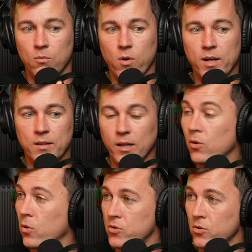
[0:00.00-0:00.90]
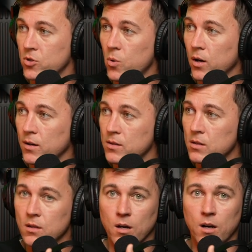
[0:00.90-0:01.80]
writing like Google search
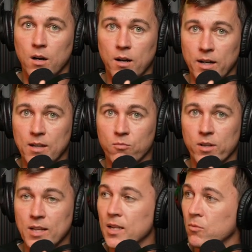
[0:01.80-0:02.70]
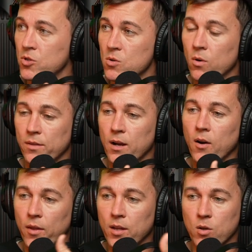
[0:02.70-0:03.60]
queries uh, and really getting what you want
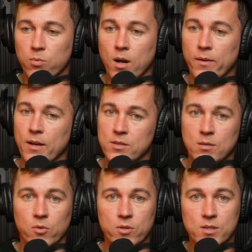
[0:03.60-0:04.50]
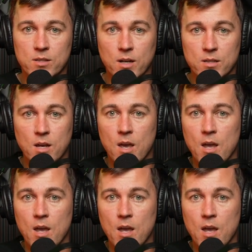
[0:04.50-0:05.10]
there, I think you'll probably have similar success.